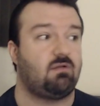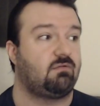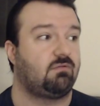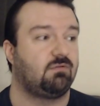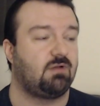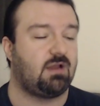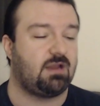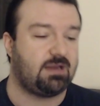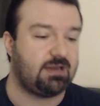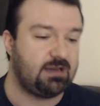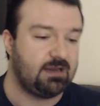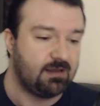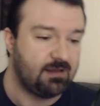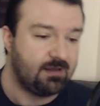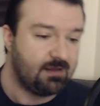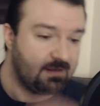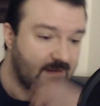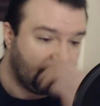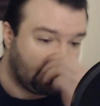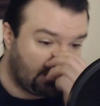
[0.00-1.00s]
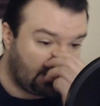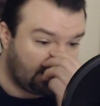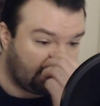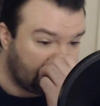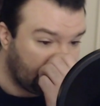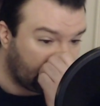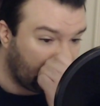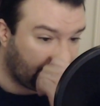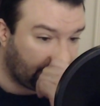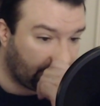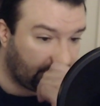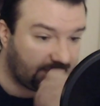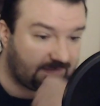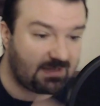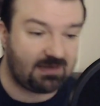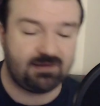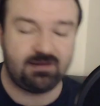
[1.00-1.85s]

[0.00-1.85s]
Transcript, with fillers: right? So I think that's what they